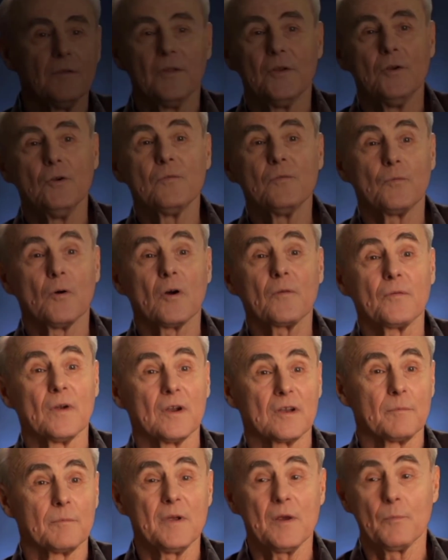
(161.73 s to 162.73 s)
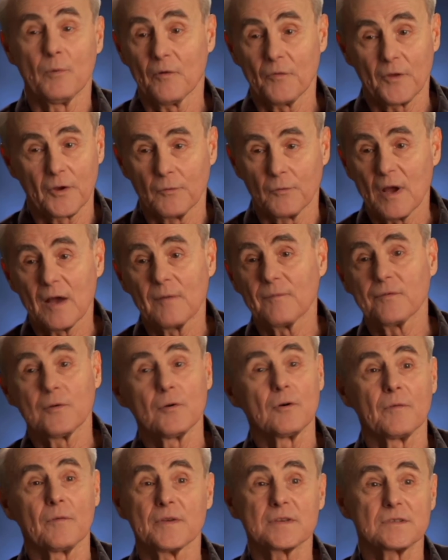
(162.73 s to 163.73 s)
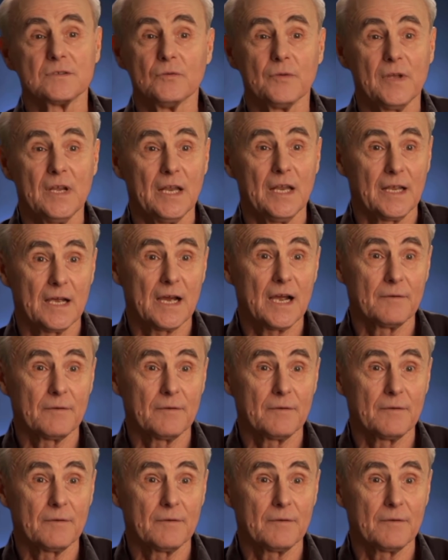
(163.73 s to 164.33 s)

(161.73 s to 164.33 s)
the new forefront to me. We're on the ground floor of this new healing